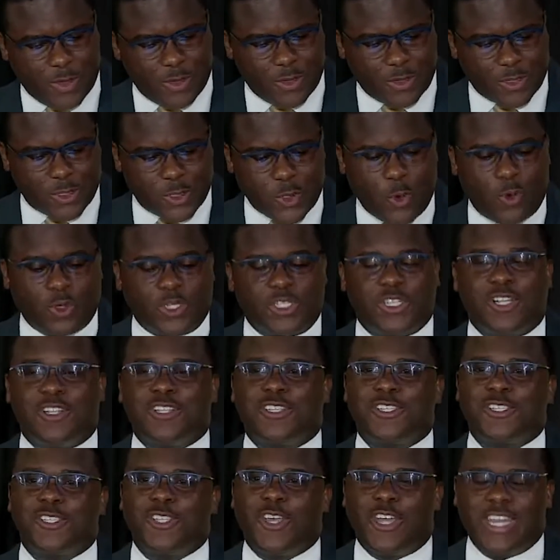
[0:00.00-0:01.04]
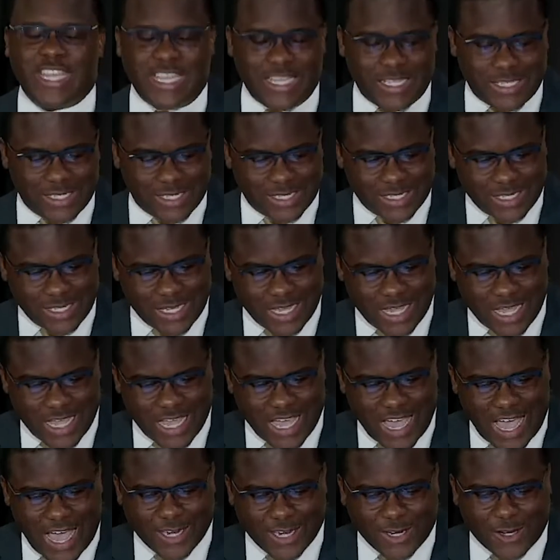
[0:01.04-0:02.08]
social studies,
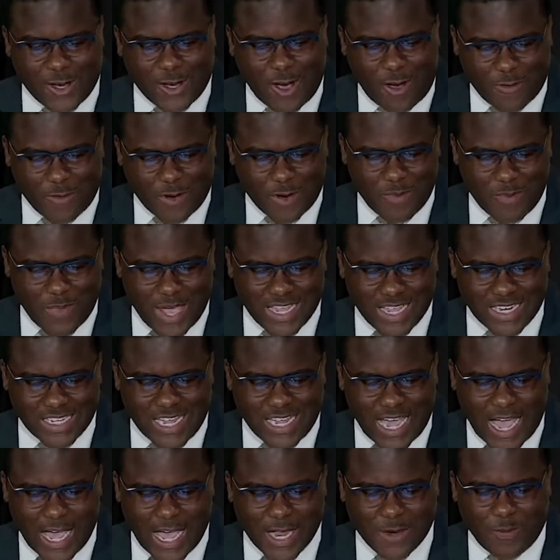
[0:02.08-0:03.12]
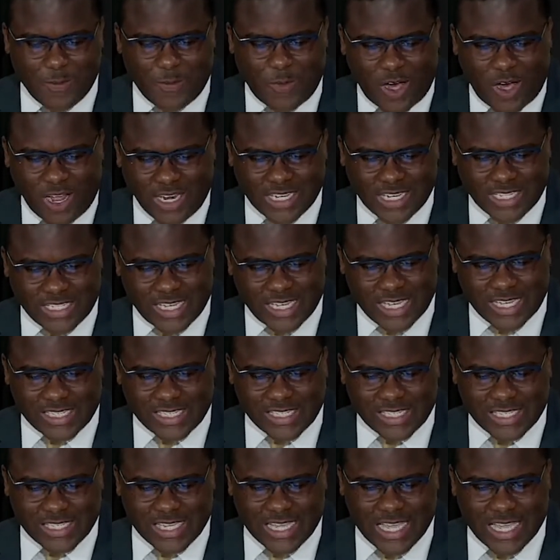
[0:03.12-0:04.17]
and government and
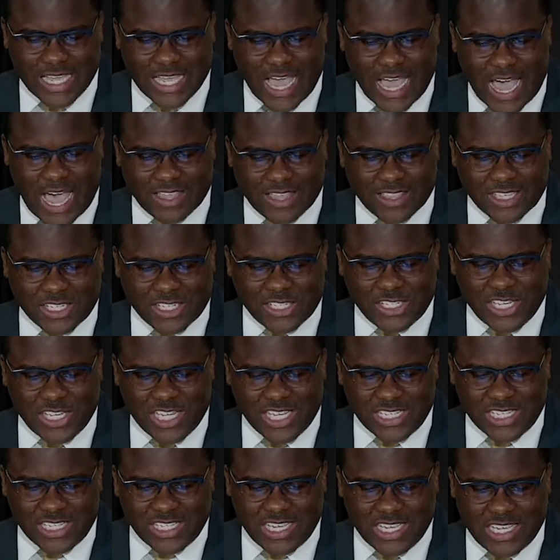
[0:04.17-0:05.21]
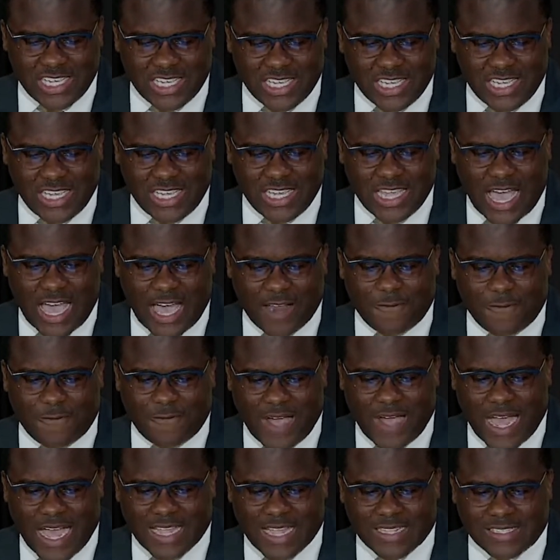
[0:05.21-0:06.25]
politics at the GCE
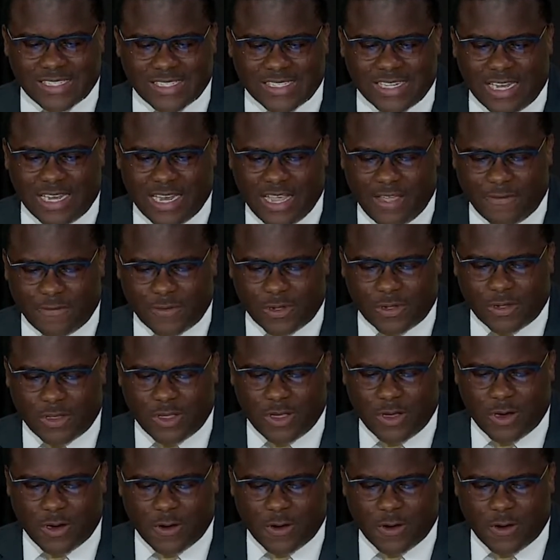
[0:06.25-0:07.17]
advanced level